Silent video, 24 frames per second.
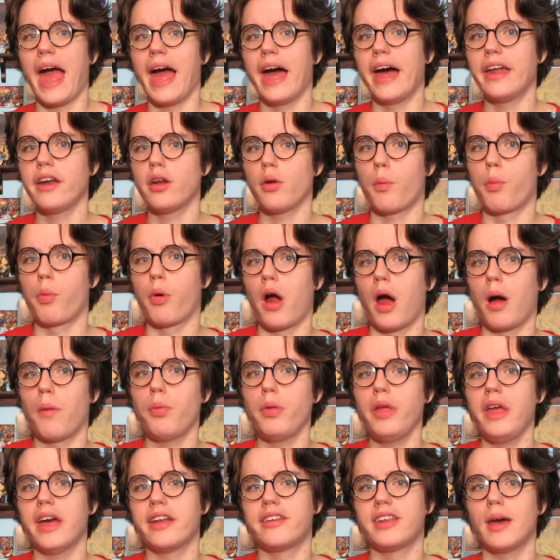and
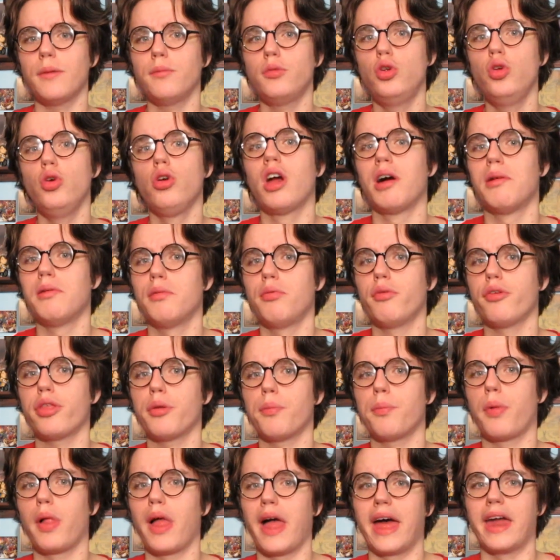probably attempt to come up with
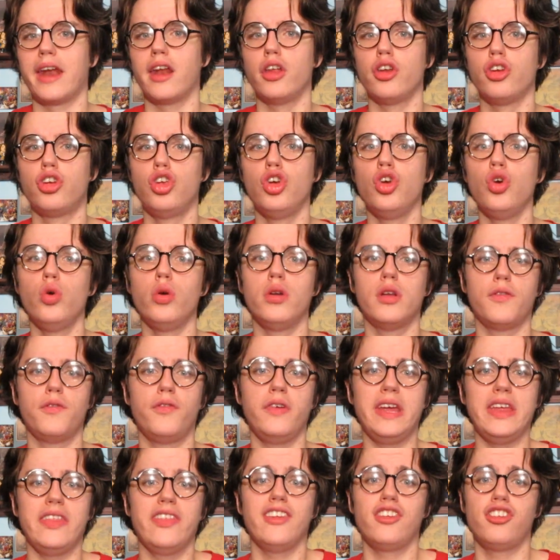a plan to
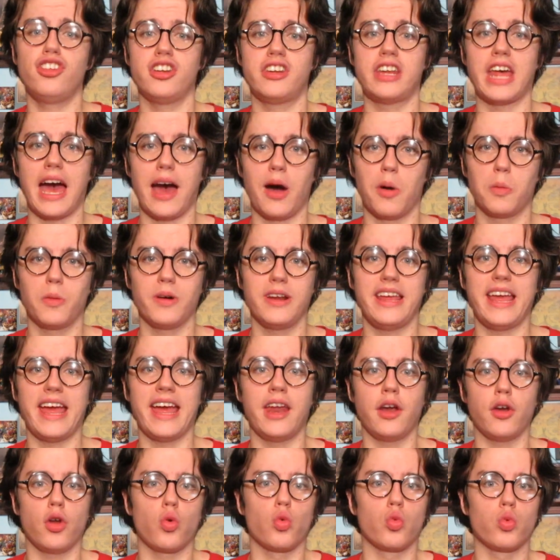defeat the Chitauri
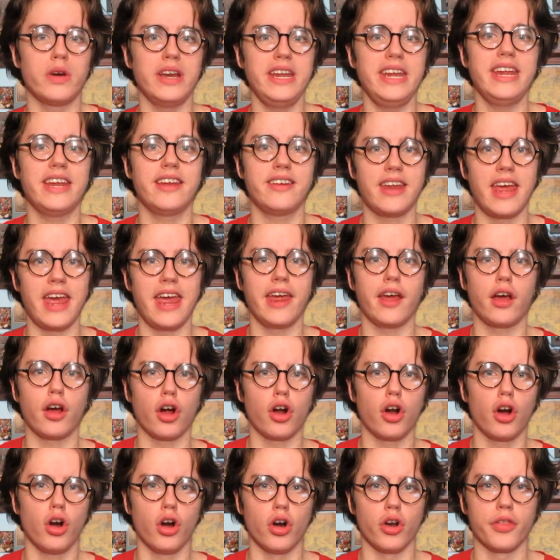and retake
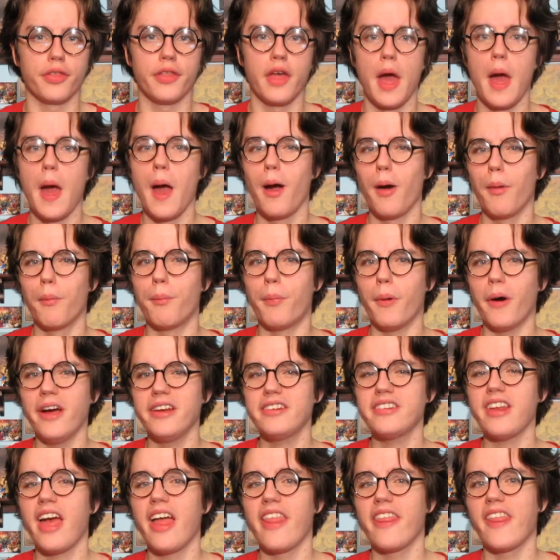Earth.
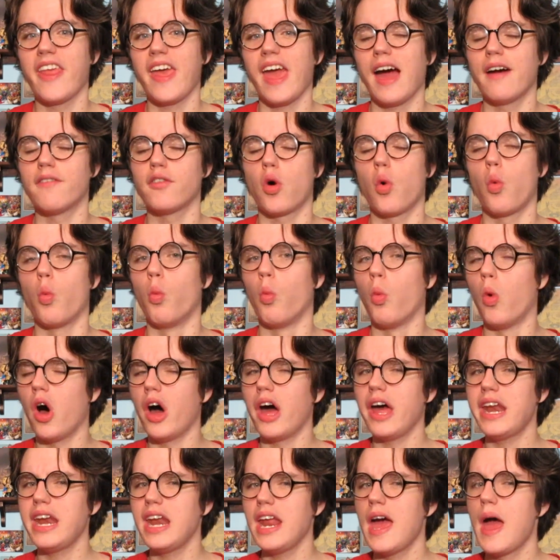But they have
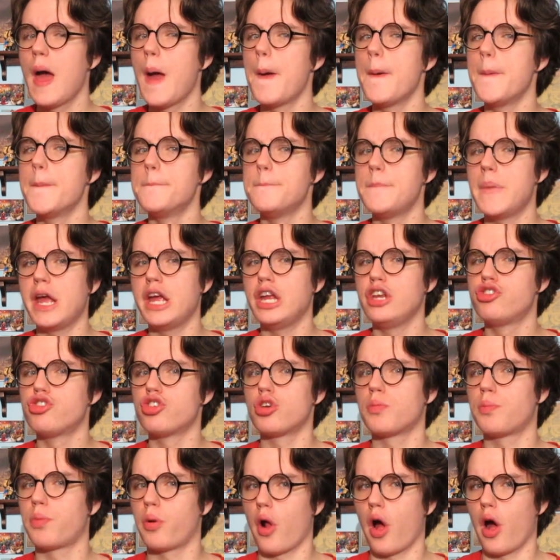one
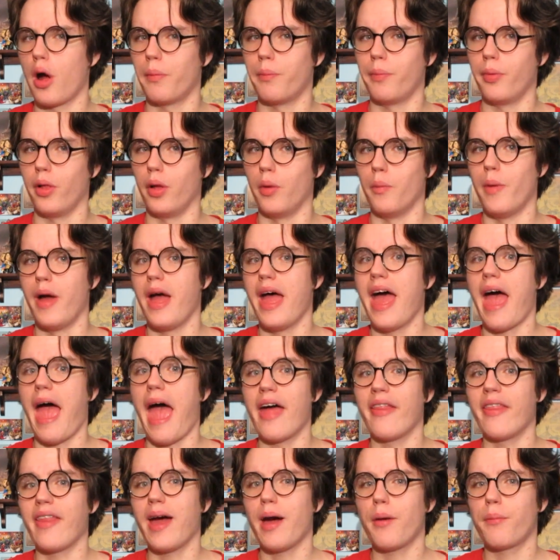major problem,
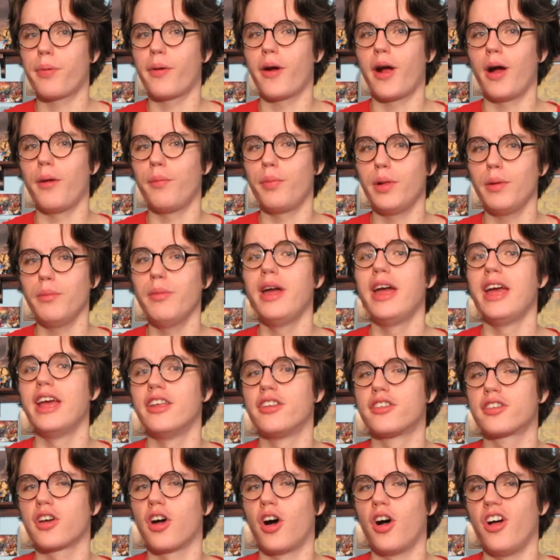and that problem
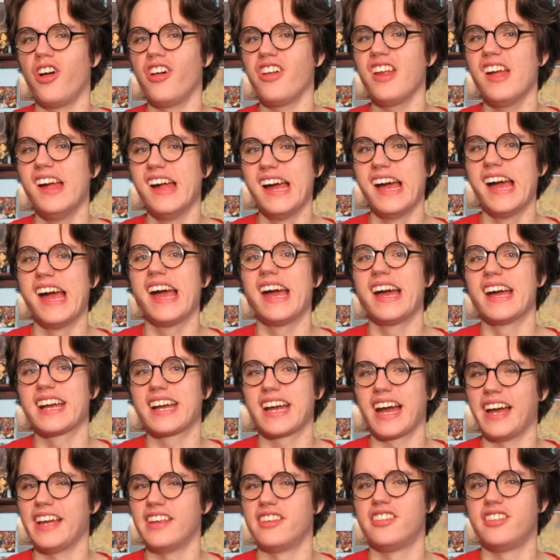is called
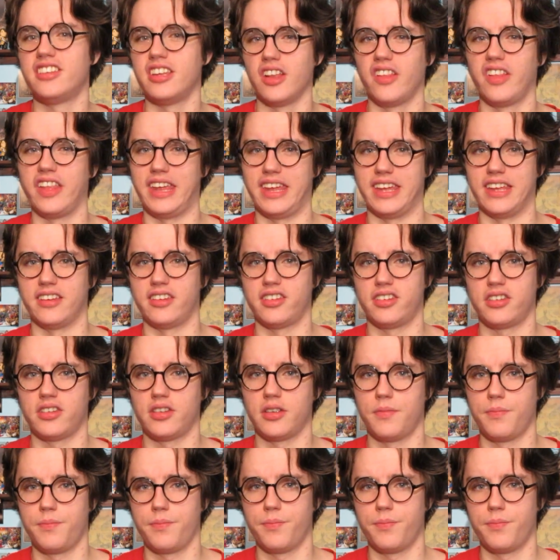Caecilius.